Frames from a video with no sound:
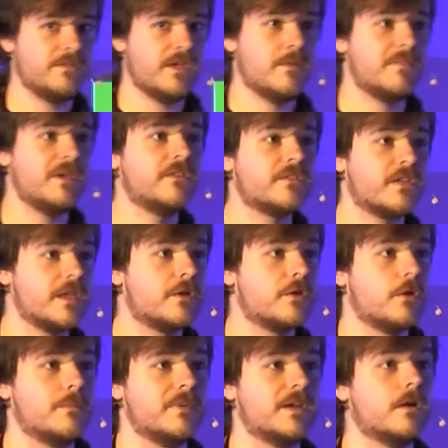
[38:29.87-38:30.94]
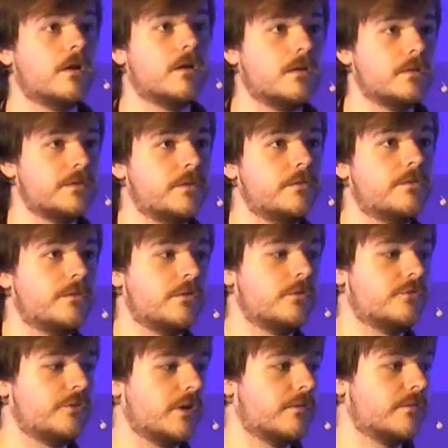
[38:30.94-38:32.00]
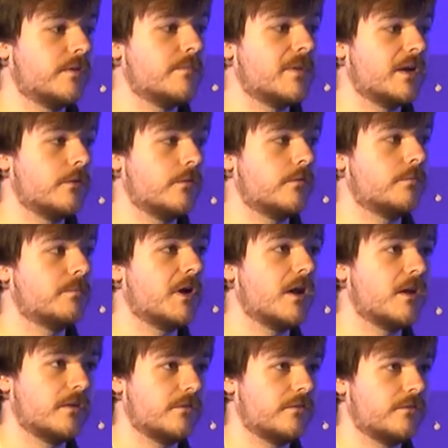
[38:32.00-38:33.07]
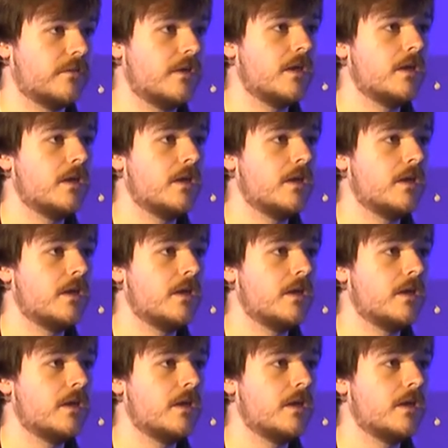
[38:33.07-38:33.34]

at basically curbing all usage of competitors' products.